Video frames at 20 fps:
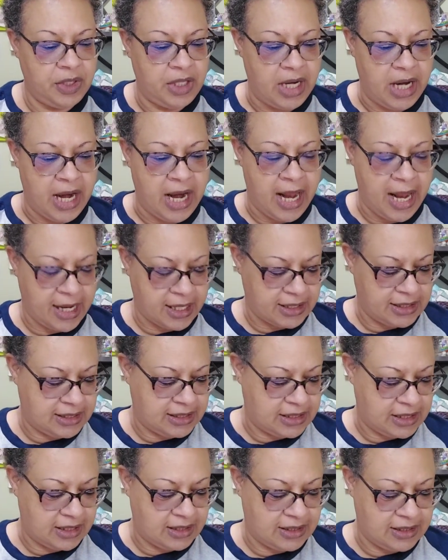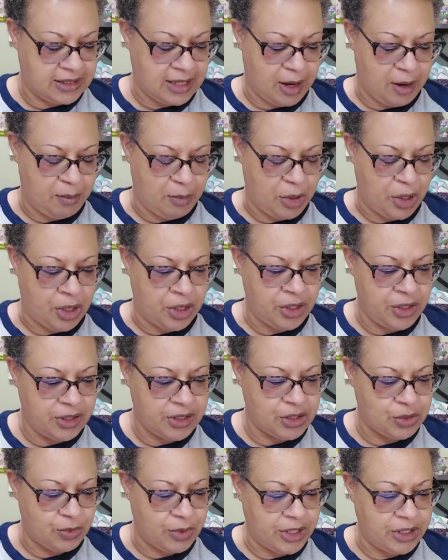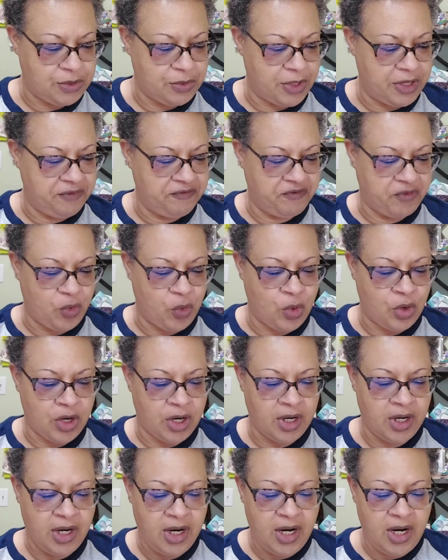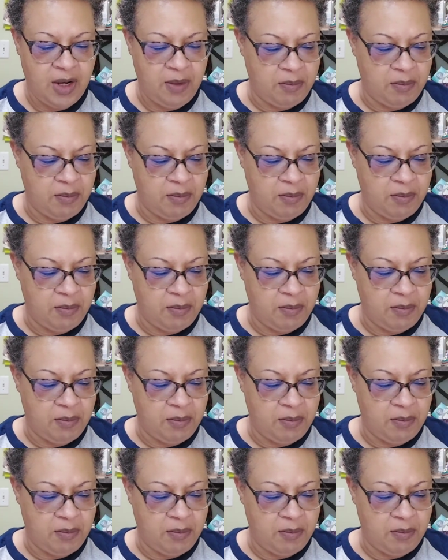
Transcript: next summer, 2024.